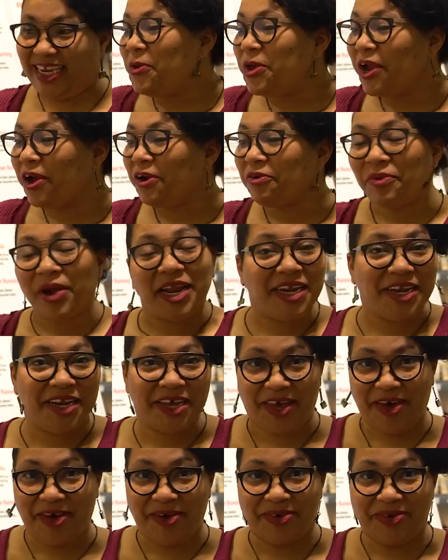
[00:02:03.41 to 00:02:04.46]
We are ready to
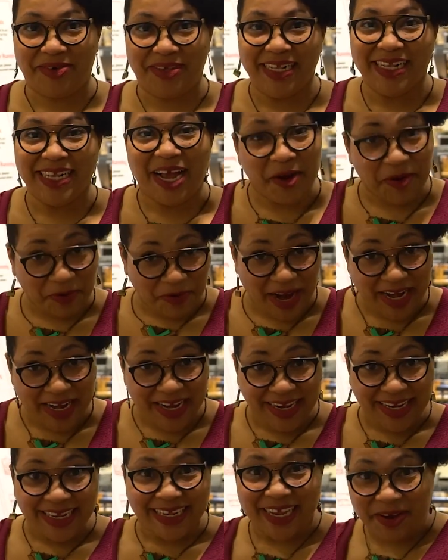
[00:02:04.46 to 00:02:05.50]
go. Are you ready?
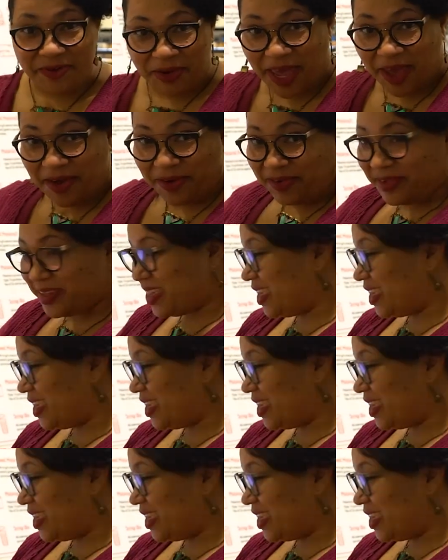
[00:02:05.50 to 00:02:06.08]
Here we go.